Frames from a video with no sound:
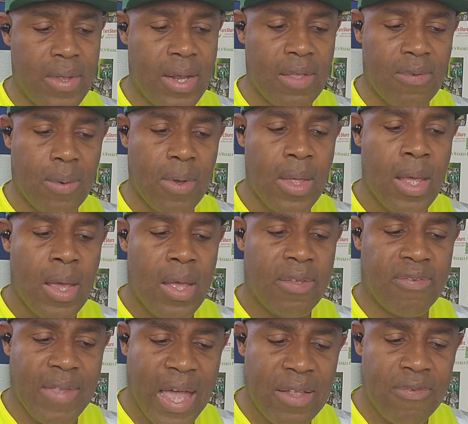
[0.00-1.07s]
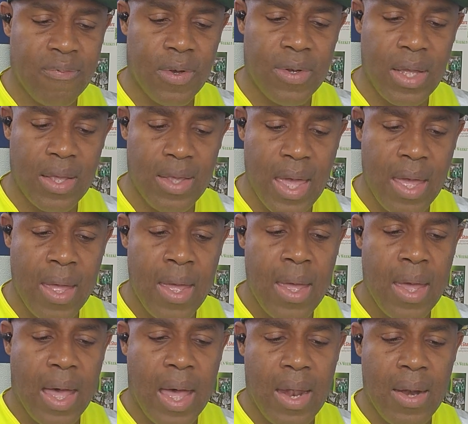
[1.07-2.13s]
Network. Stands for
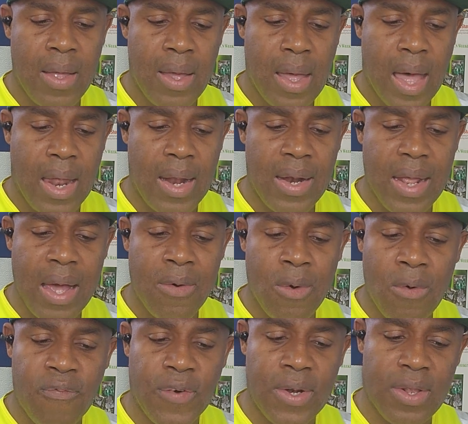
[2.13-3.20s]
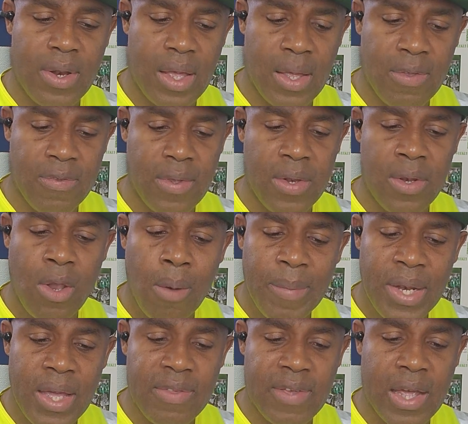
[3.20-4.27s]
and another role for is the
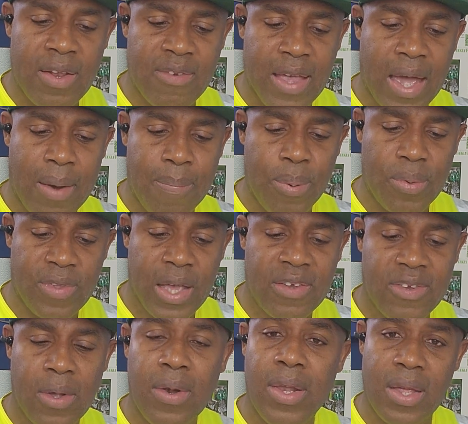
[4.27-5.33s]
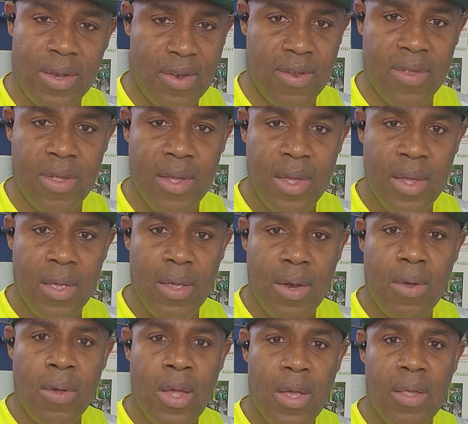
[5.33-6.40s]
nominated child protection lead. You
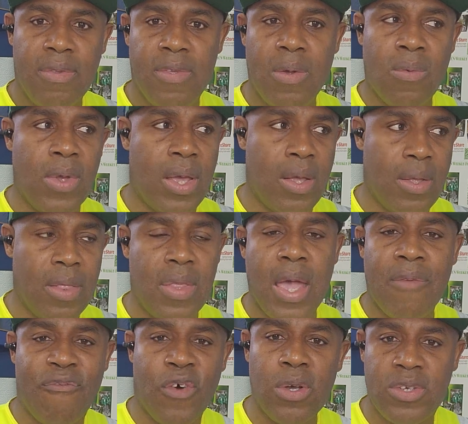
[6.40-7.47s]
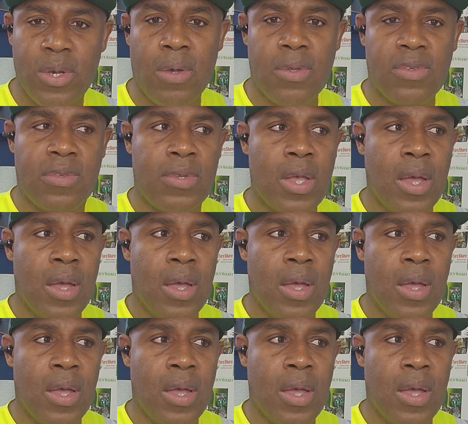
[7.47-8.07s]
know, their functions